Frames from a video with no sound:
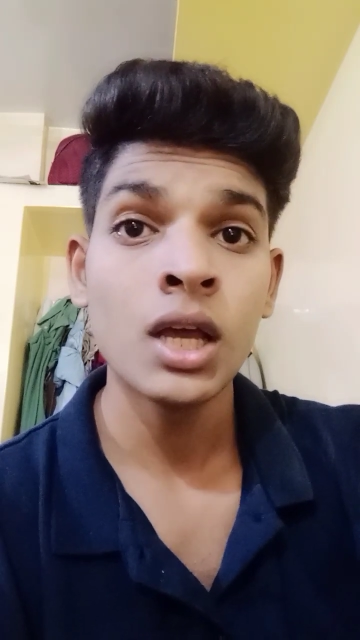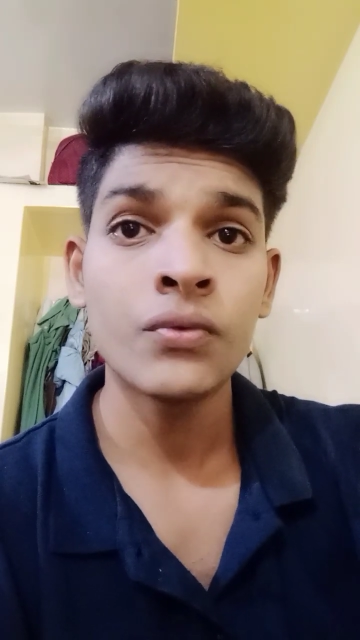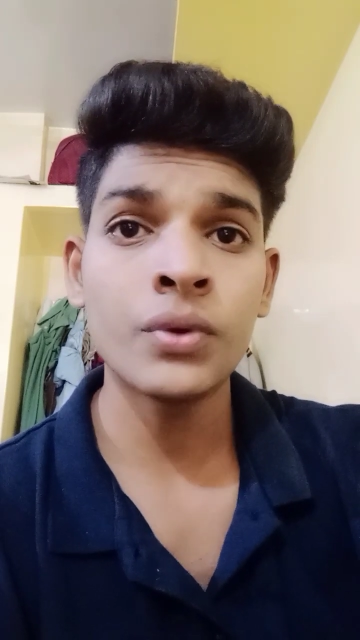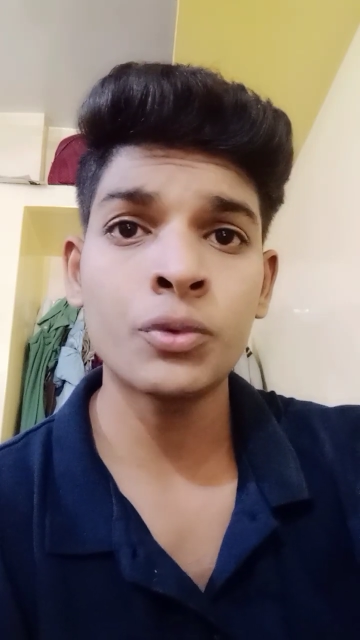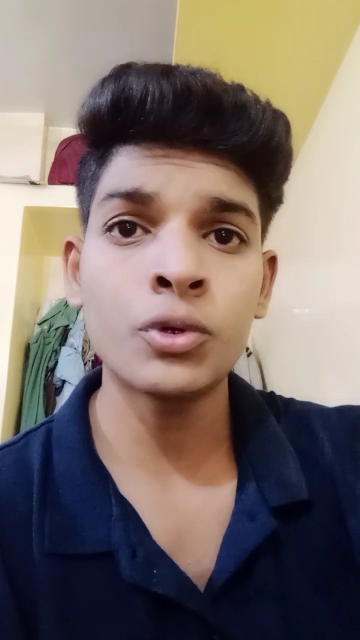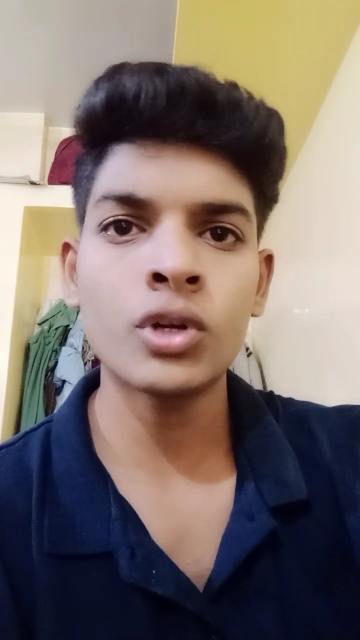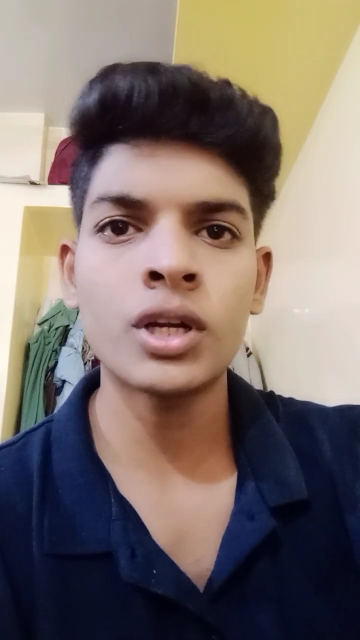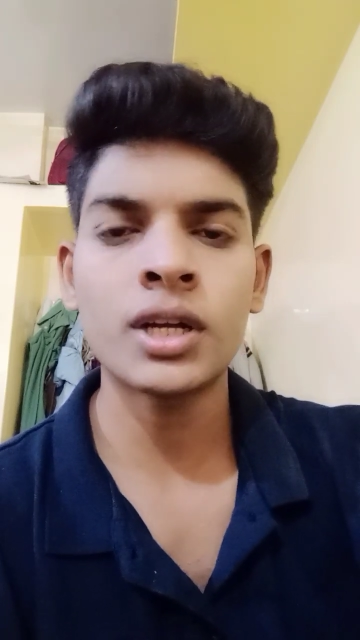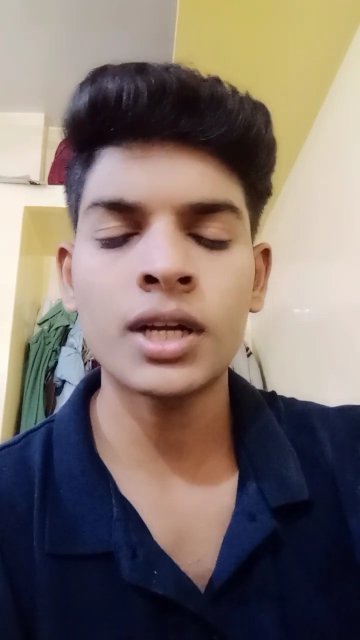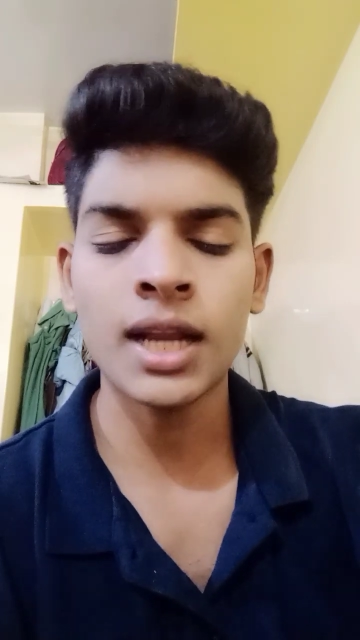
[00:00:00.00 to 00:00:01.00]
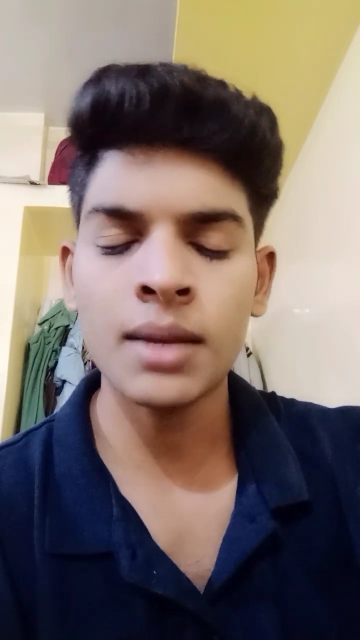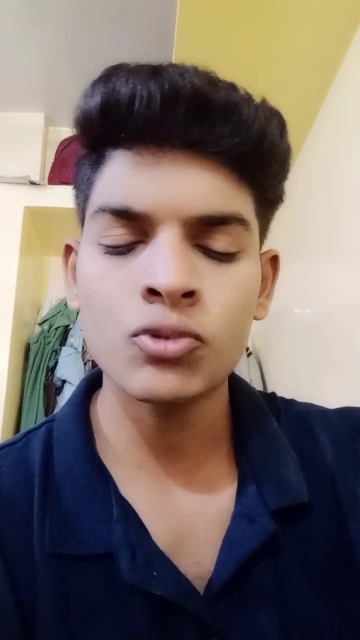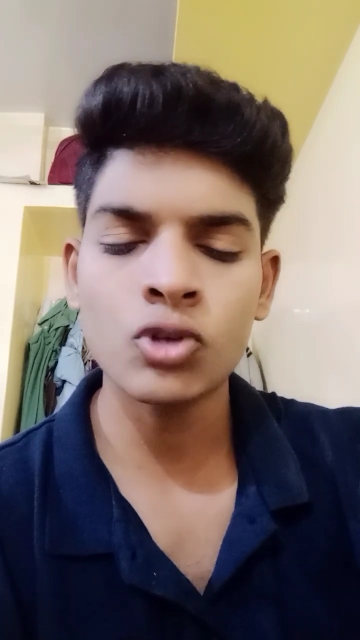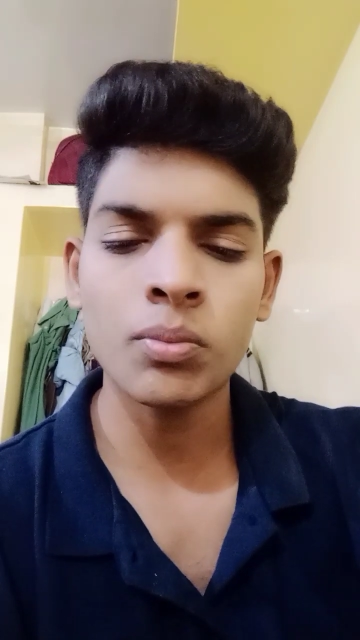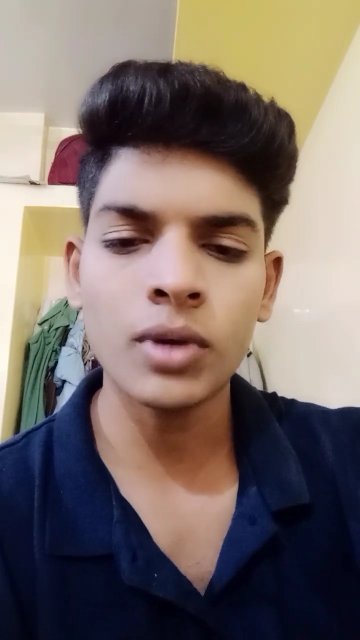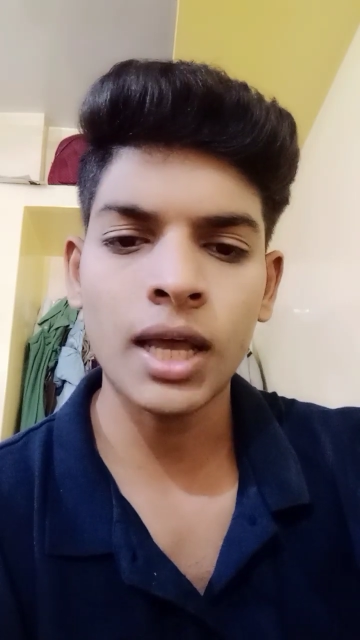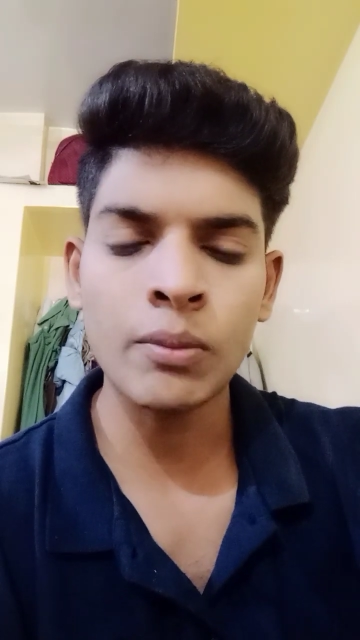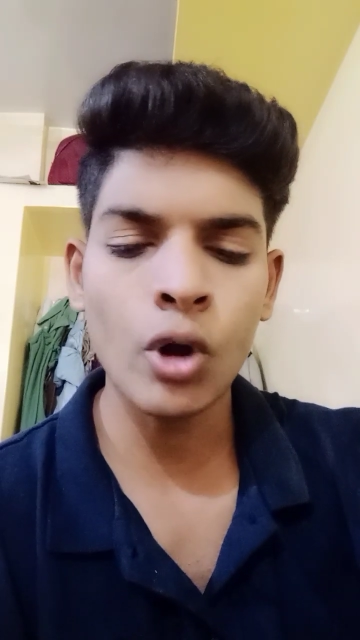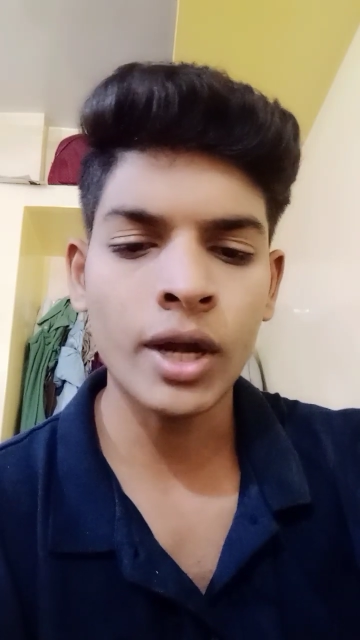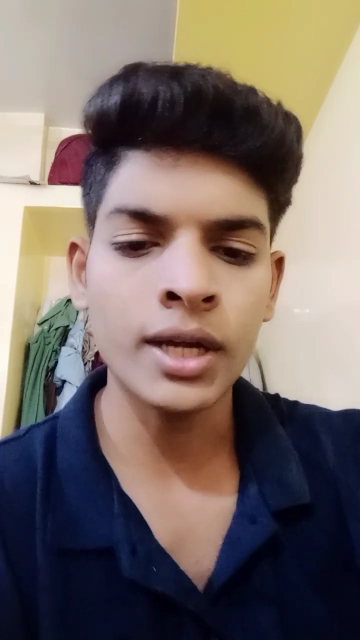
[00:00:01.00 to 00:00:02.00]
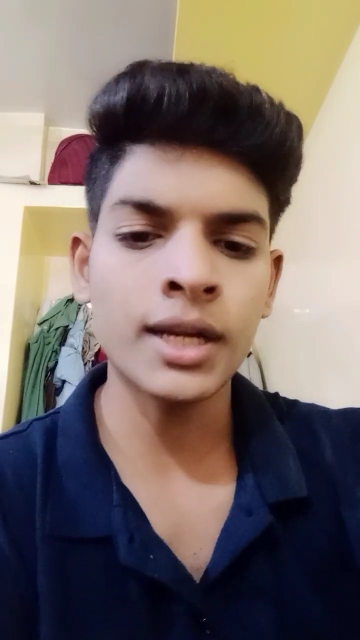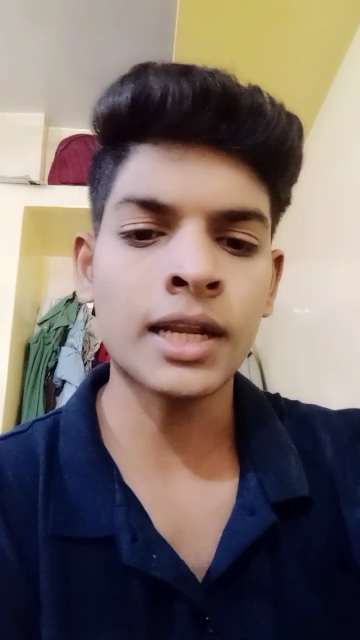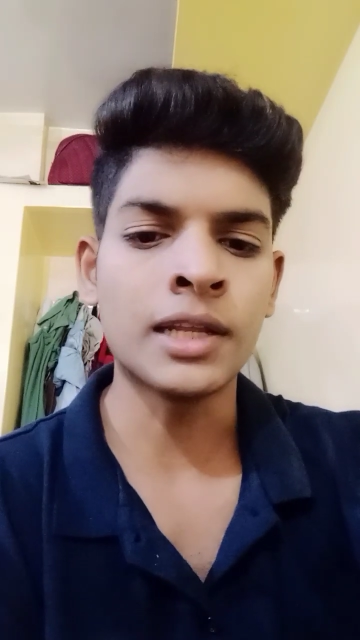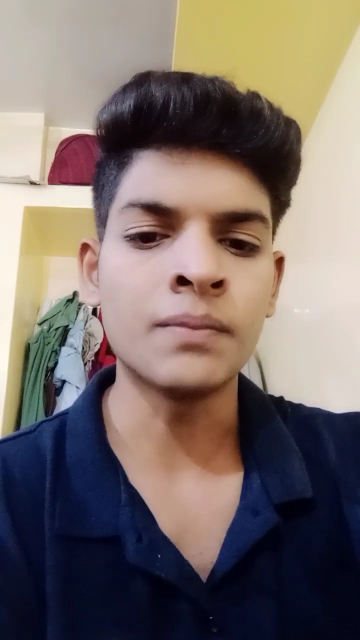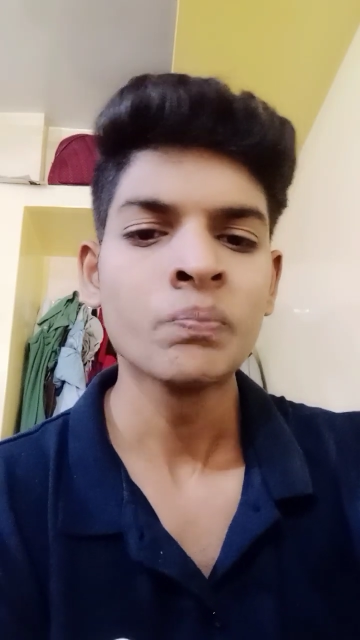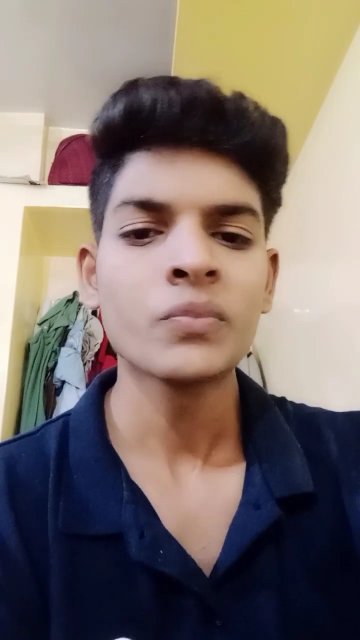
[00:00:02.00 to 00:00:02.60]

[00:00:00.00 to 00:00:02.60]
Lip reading: 50 to 100 grams of carbohydrate daily.